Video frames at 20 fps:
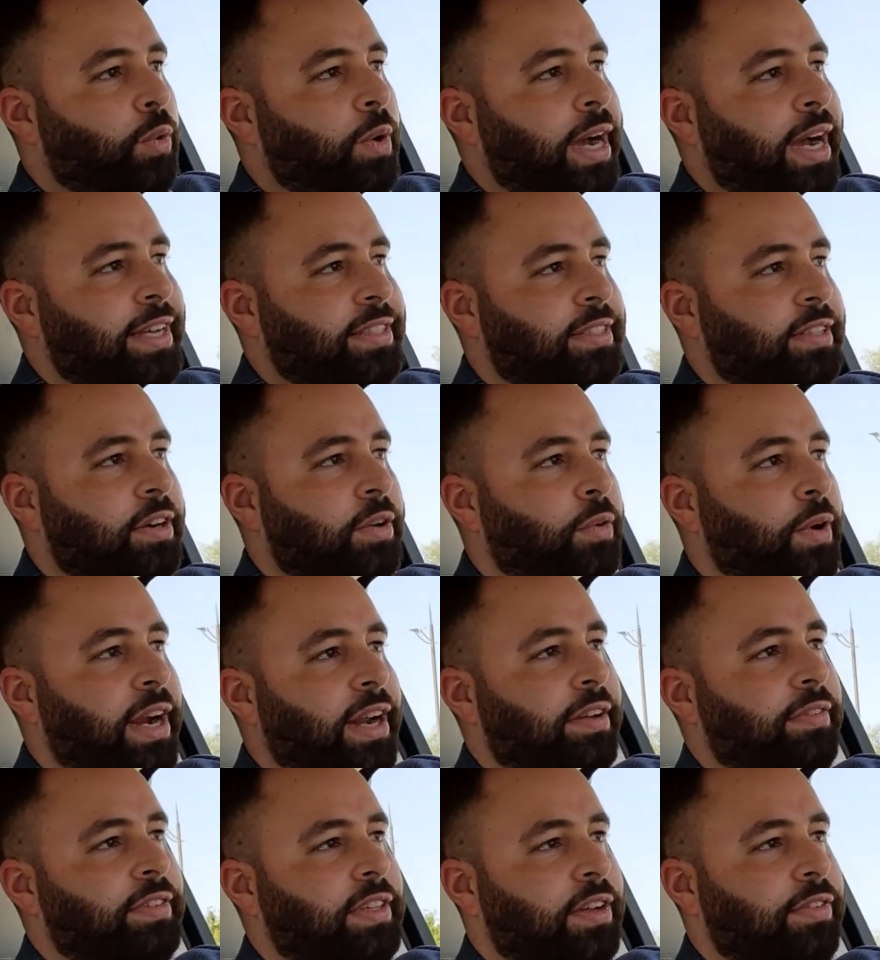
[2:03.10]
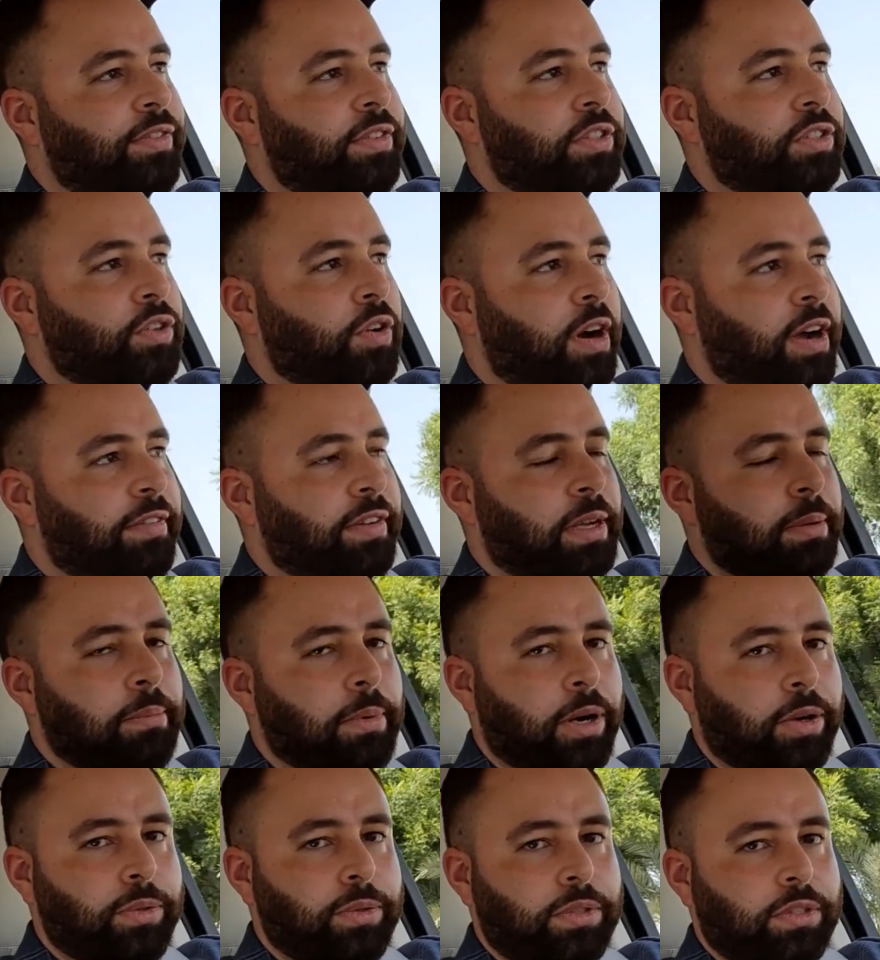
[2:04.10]
has an array of different driving
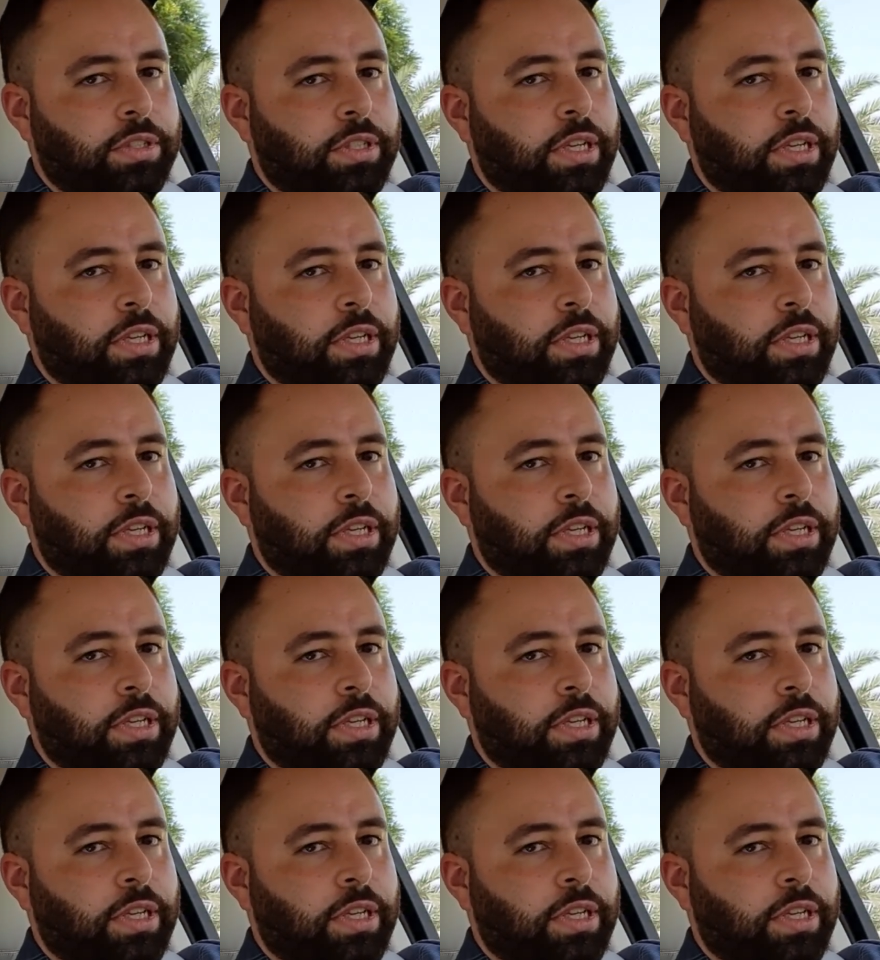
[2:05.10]
modes,